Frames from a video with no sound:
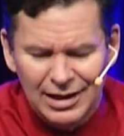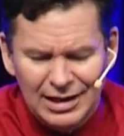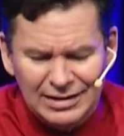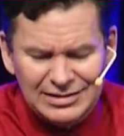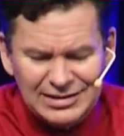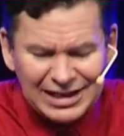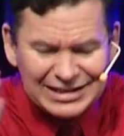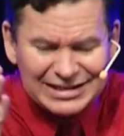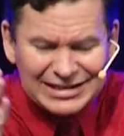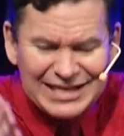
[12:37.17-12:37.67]

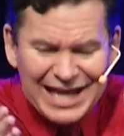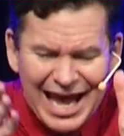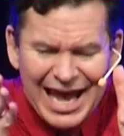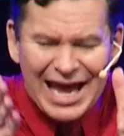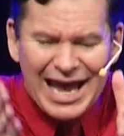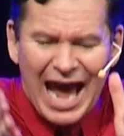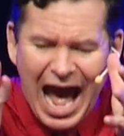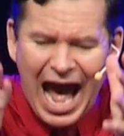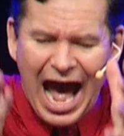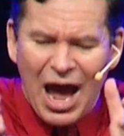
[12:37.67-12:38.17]

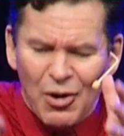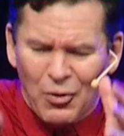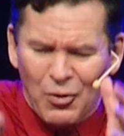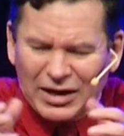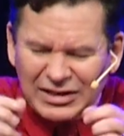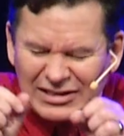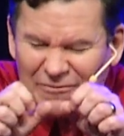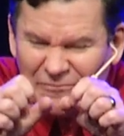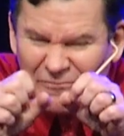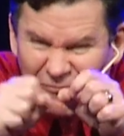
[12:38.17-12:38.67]
Today, I
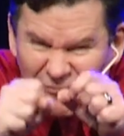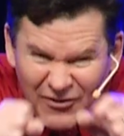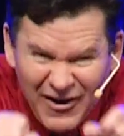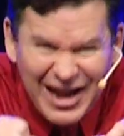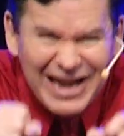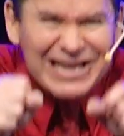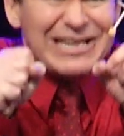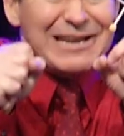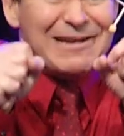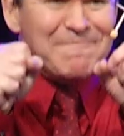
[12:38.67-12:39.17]
want to
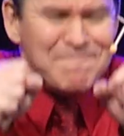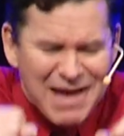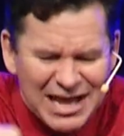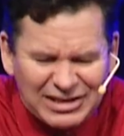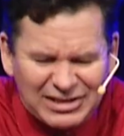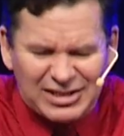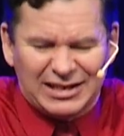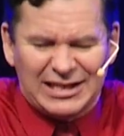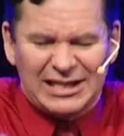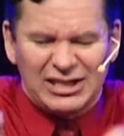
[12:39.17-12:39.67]

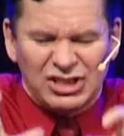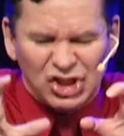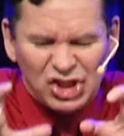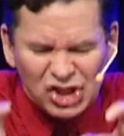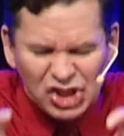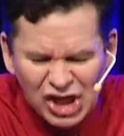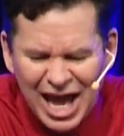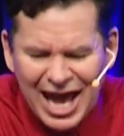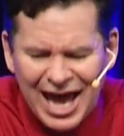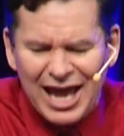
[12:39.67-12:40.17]
fundamentally
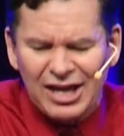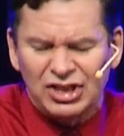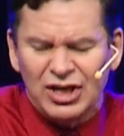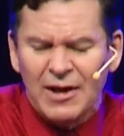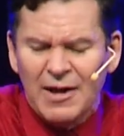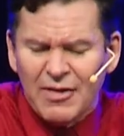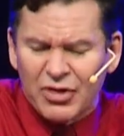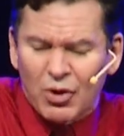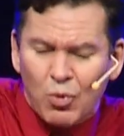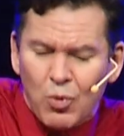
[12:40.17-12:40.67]
change
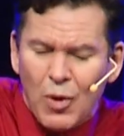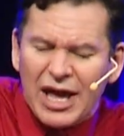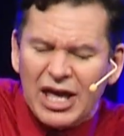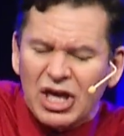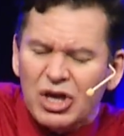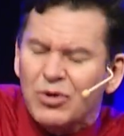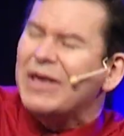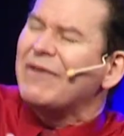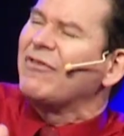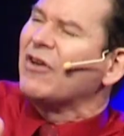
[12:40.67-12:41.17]
the way
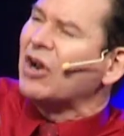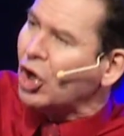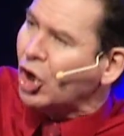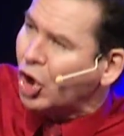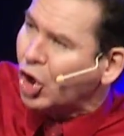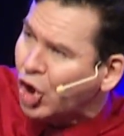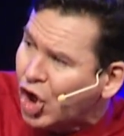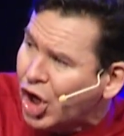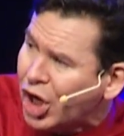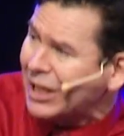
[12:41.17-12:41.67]
you even
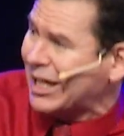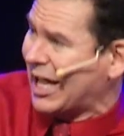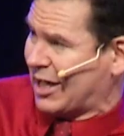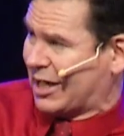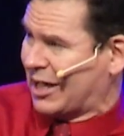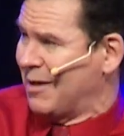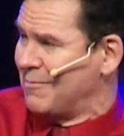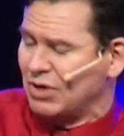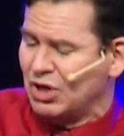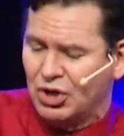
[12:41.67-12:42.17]
look at
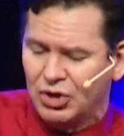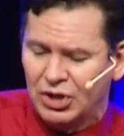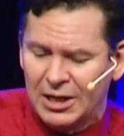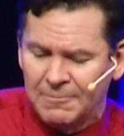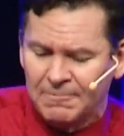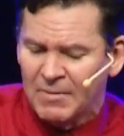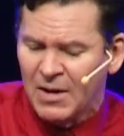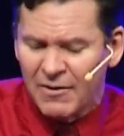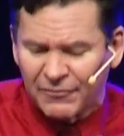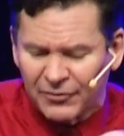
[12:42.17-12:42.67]
communion
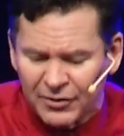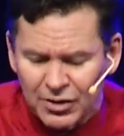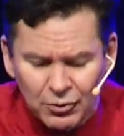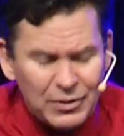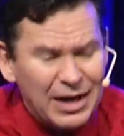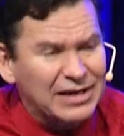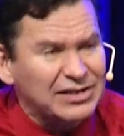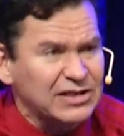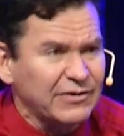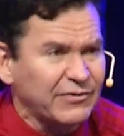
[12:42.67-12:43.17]
for the
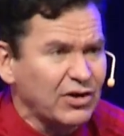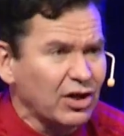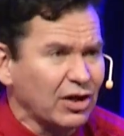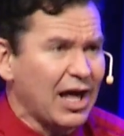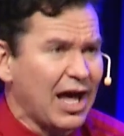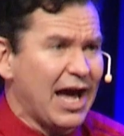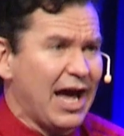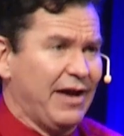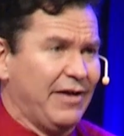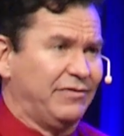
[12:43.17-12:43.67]
rest of your
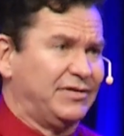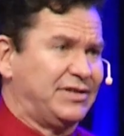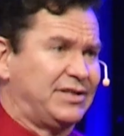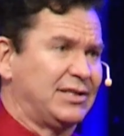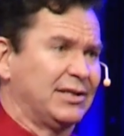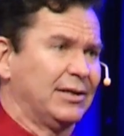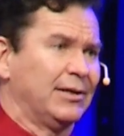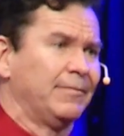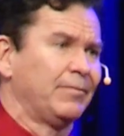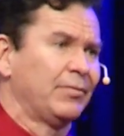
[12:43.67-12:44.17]

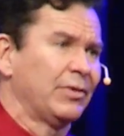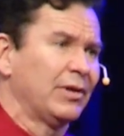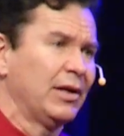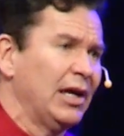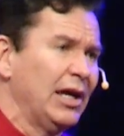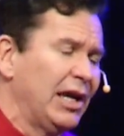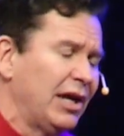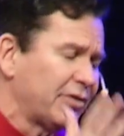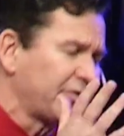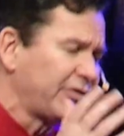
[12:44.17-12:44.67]
lives.
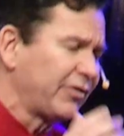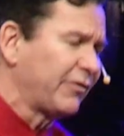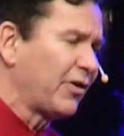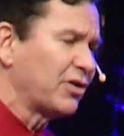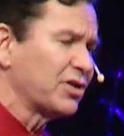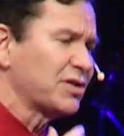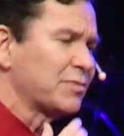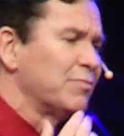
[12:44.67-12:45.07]
Here's a verse